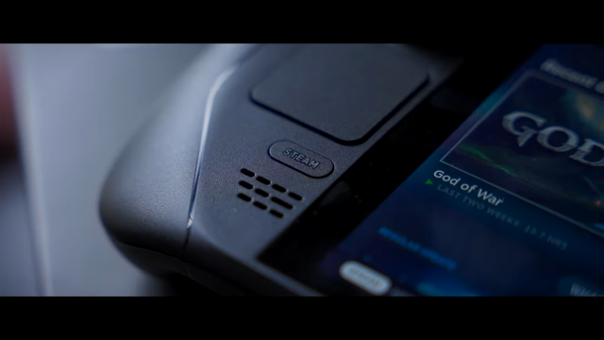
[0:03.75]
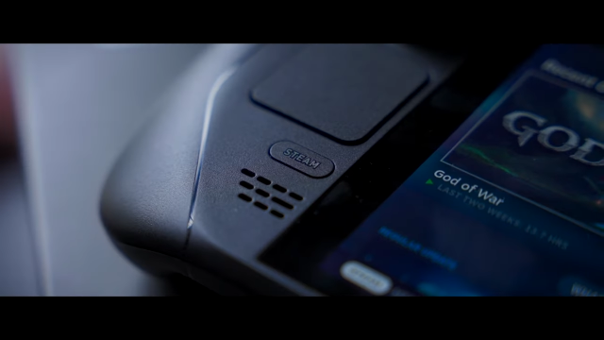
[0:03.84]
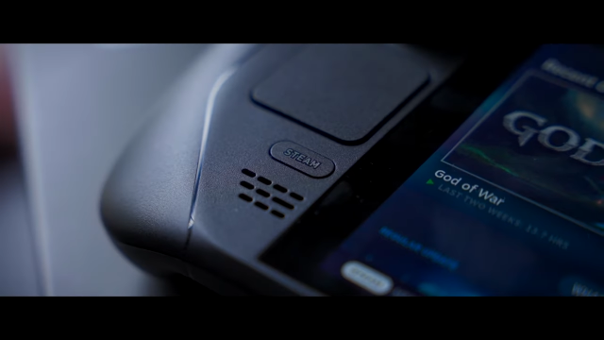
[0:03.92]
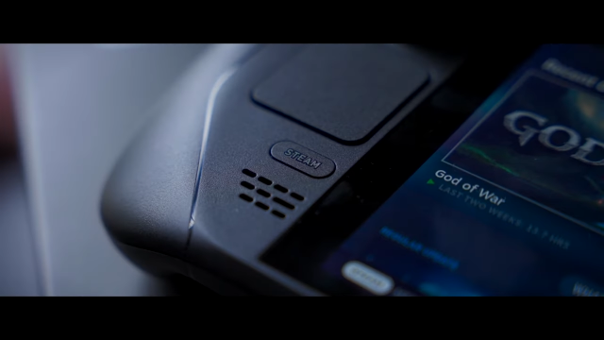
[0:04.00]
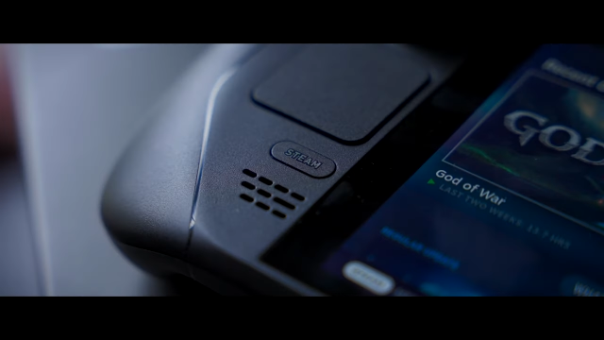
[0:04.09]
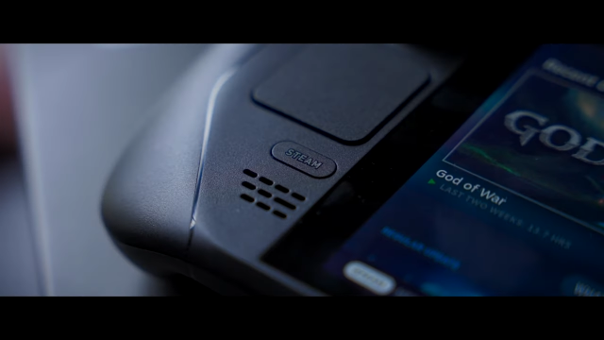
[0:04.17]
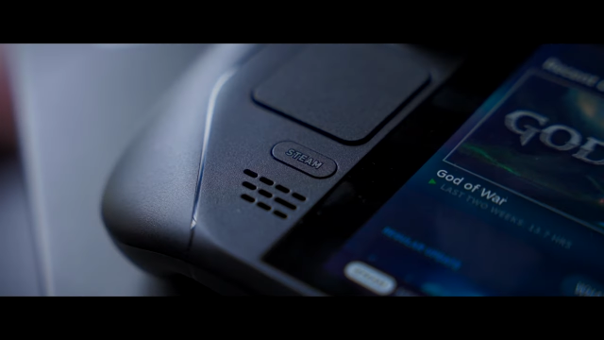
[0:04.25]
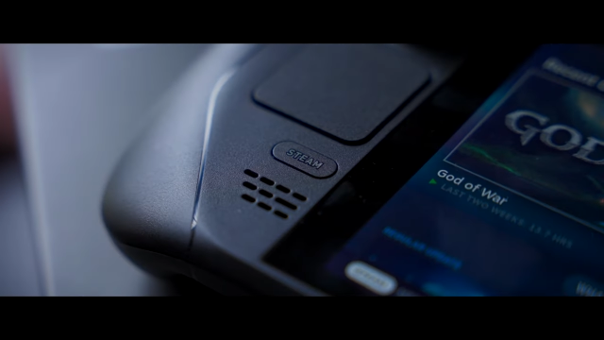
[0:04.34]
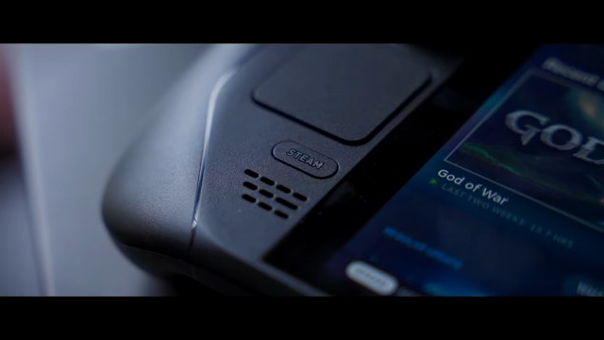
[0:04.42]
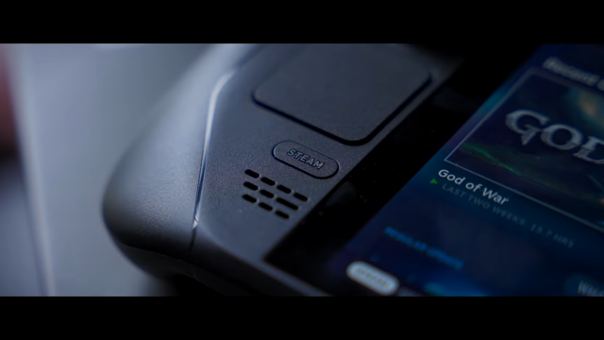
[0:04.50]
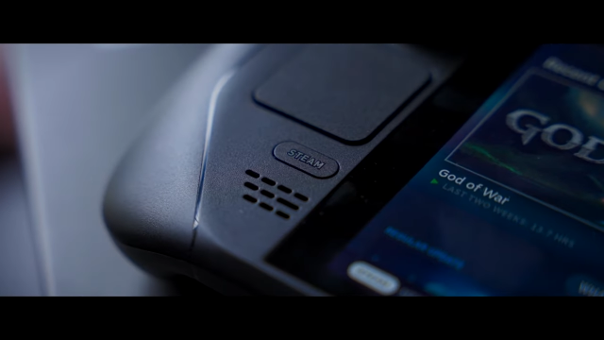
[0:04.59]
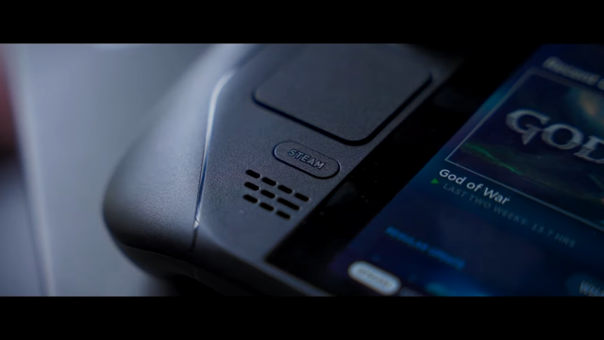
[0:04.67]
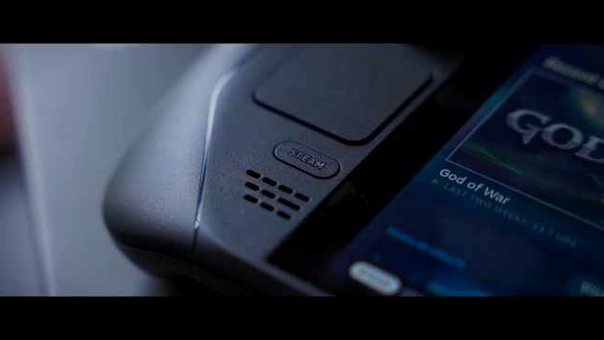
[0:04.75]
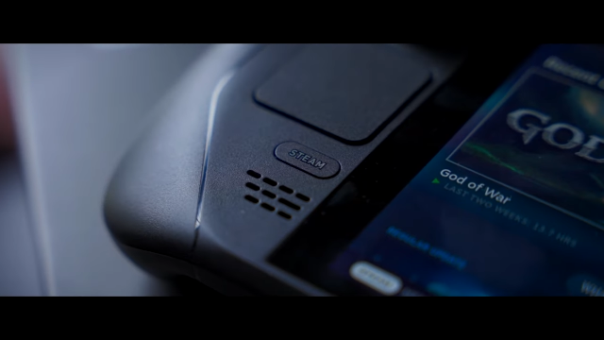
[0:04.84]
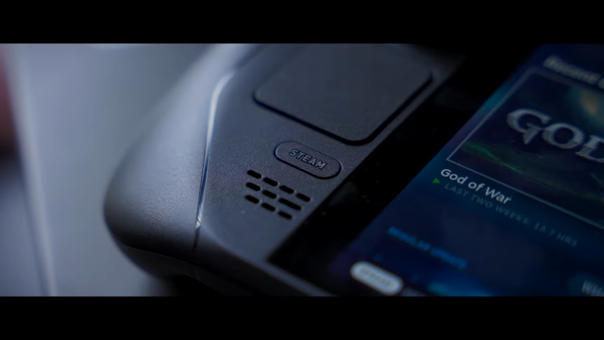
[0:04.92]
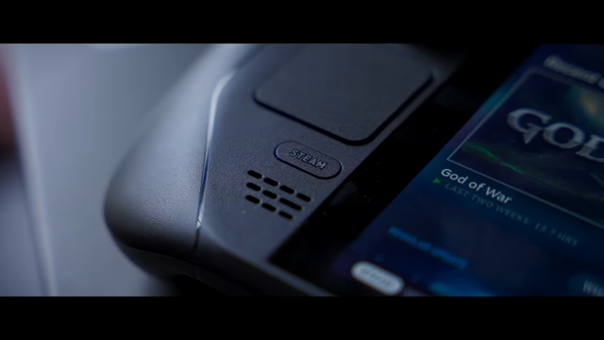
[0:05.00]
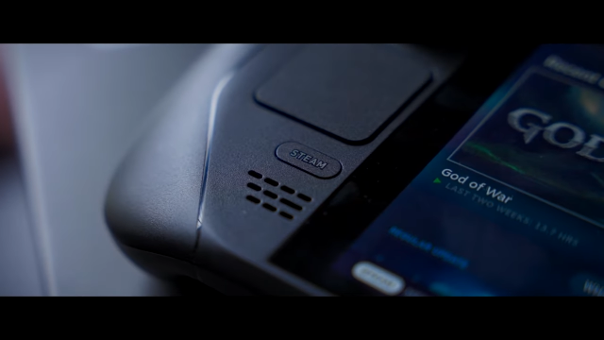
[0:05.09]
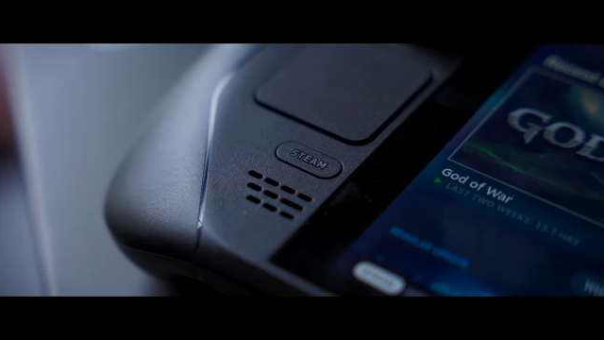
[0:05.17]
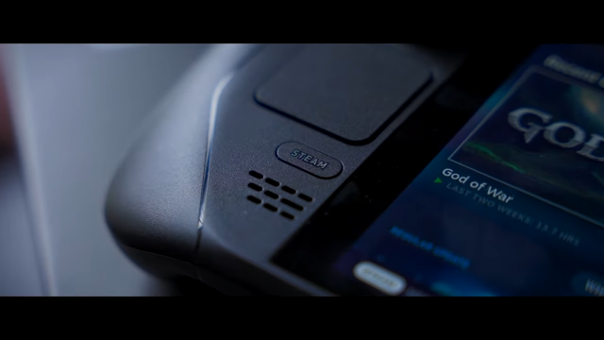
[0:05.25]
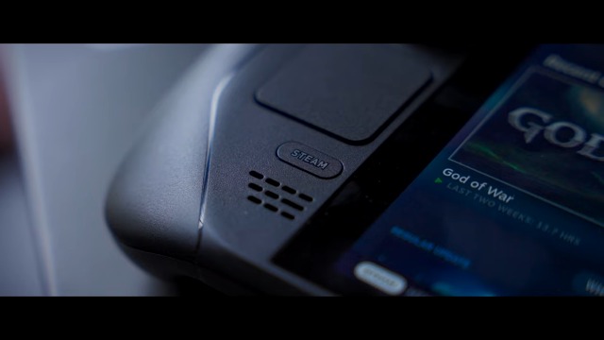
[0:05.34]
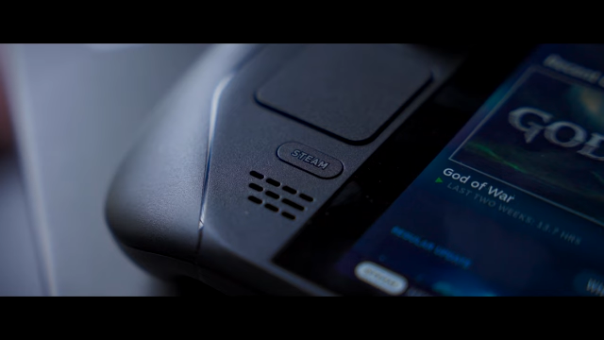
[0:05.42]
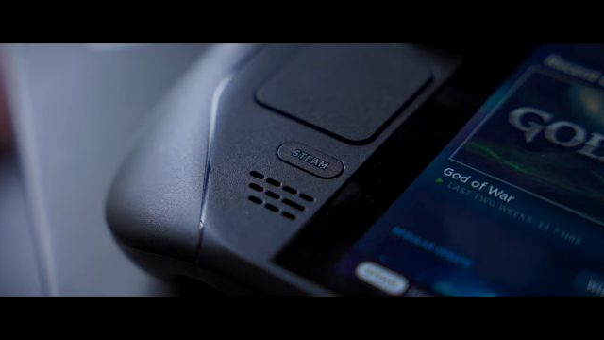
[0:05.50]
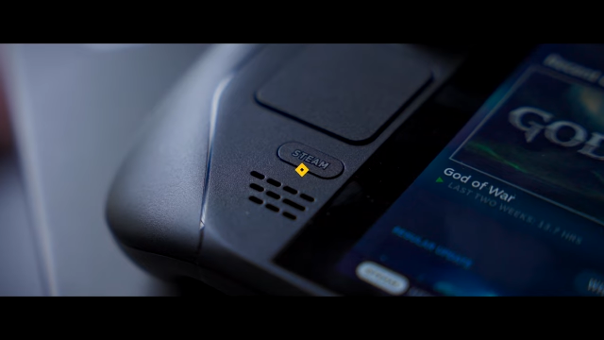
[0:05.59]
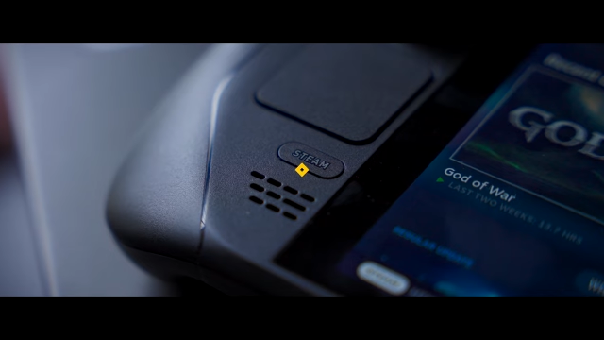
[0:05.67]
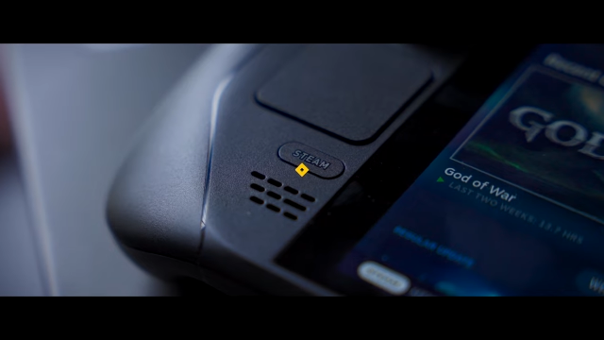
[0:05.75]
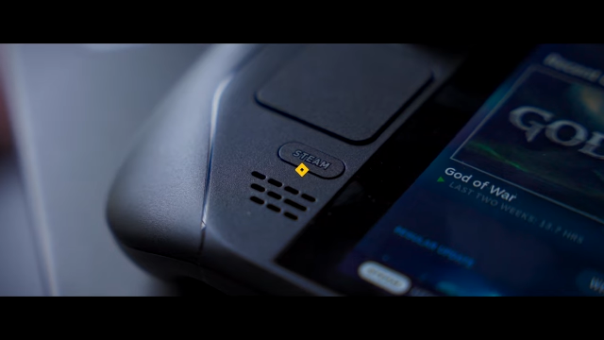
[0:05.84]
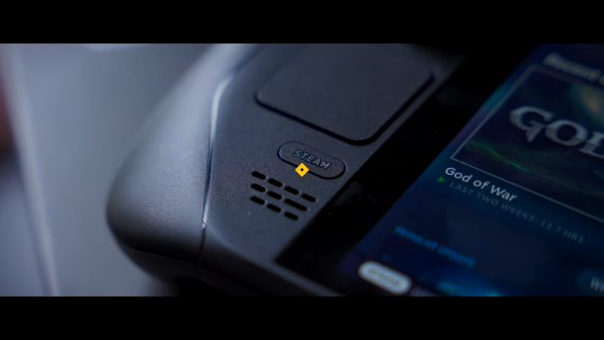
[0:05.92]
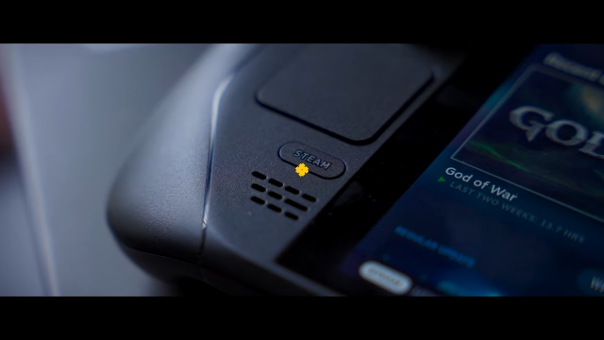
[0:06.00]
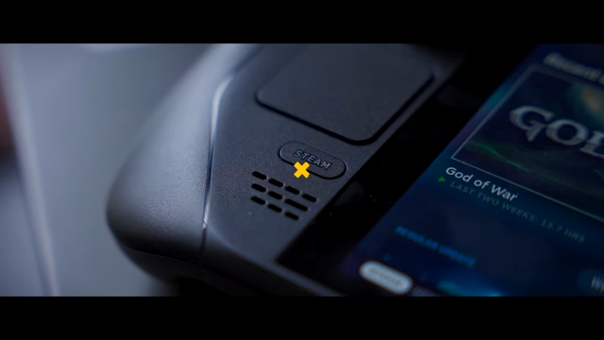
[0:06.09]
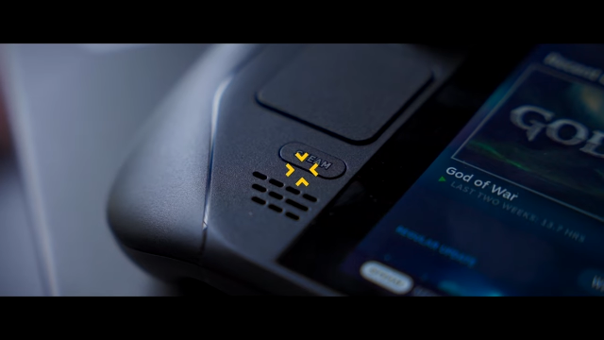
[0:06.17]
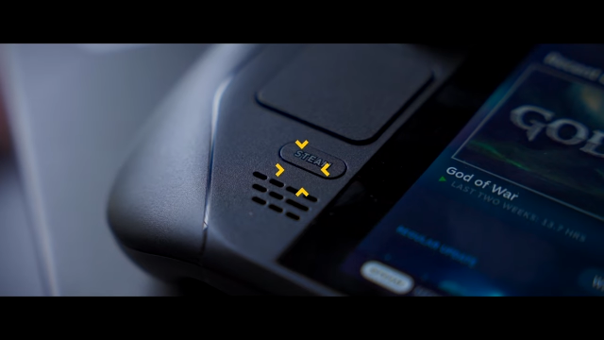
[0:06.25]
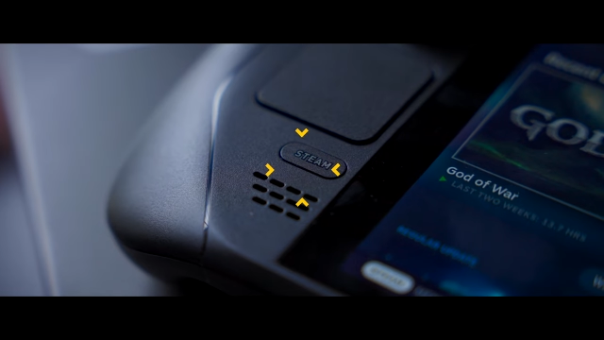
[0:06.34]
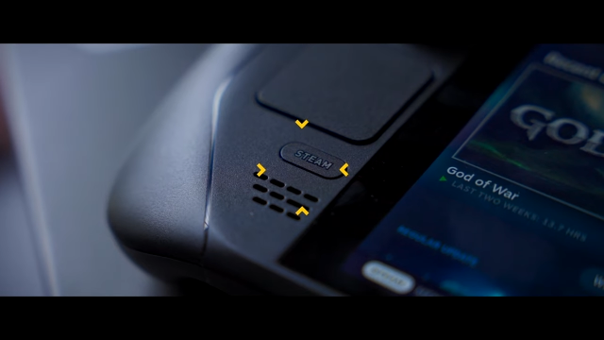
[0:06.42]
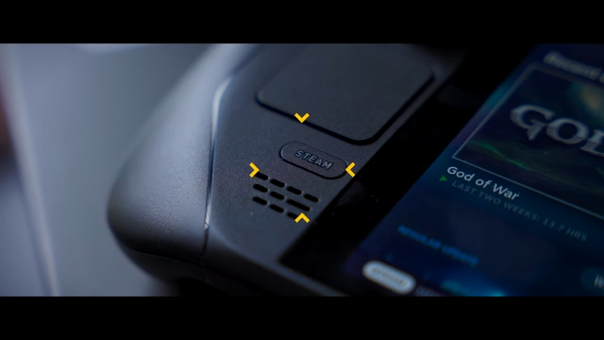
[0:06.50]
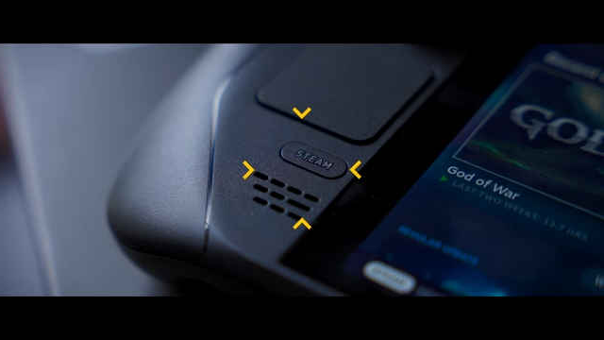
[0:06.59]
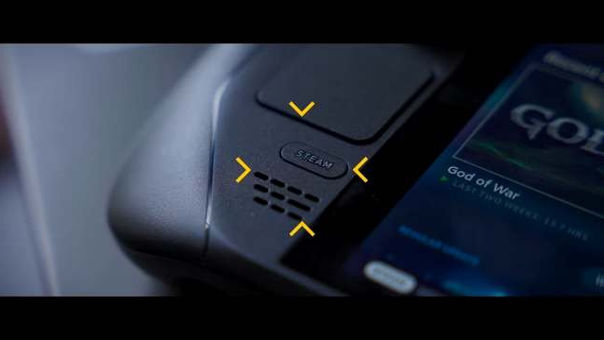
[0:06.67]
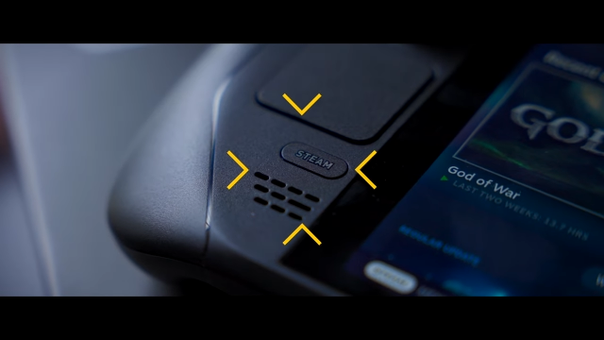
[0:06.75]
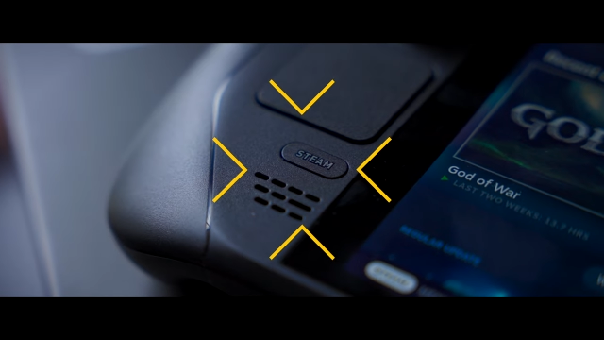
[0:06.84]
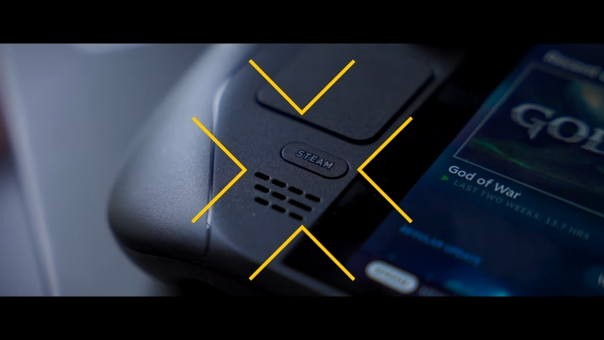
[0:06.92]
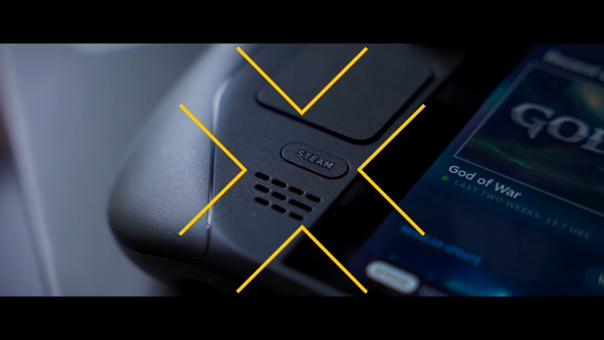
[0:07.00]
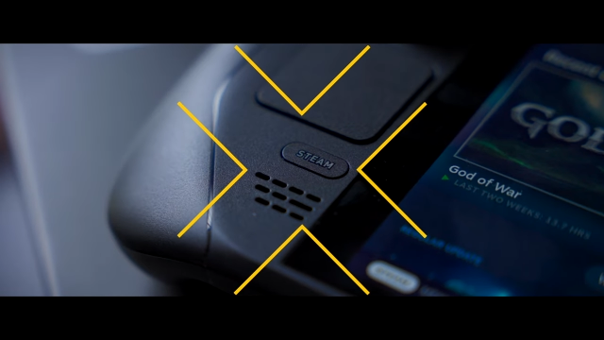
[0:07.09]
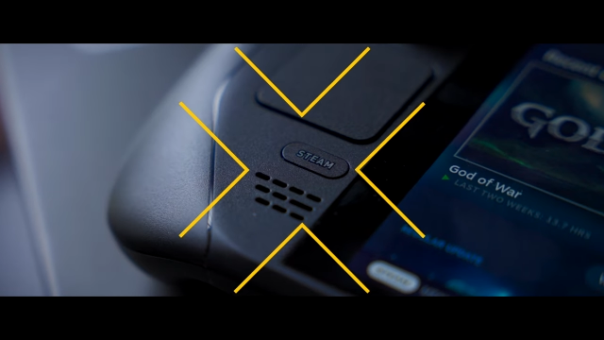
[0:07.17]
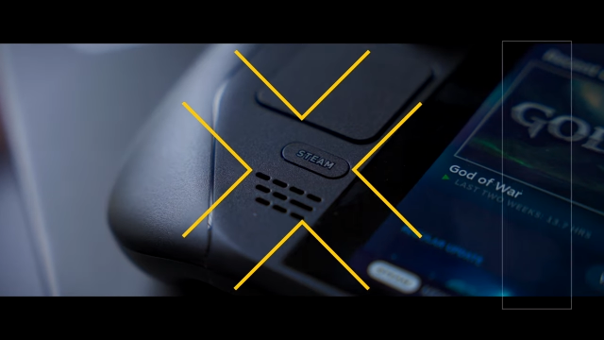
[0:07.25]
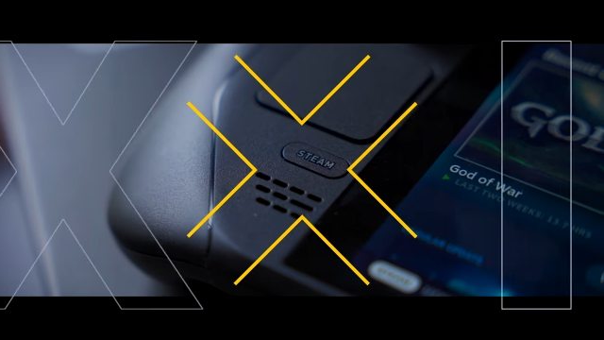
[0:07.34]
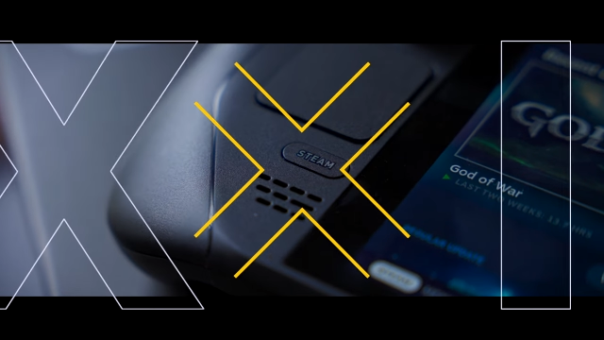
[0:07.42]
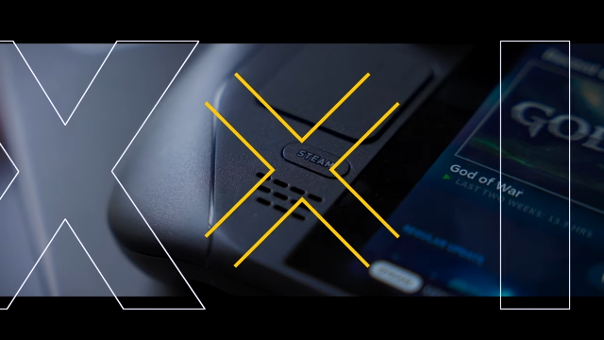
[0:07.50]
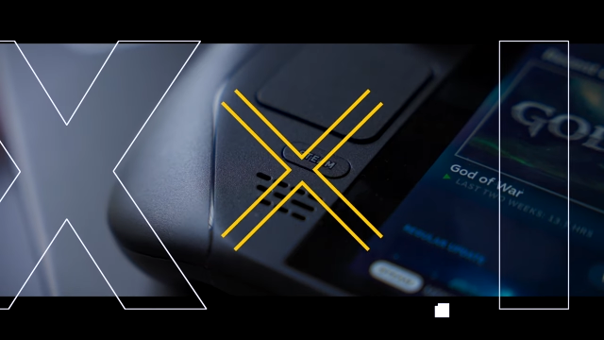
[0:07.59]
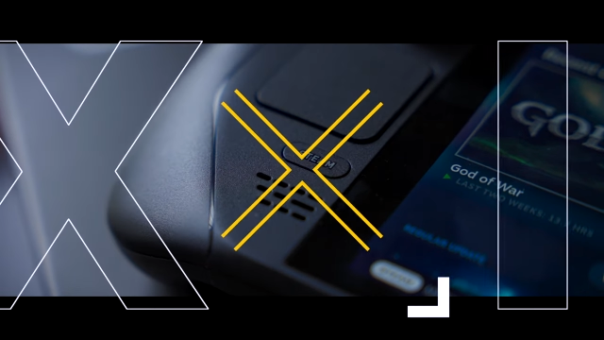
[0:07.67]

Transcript: (no speaker visible)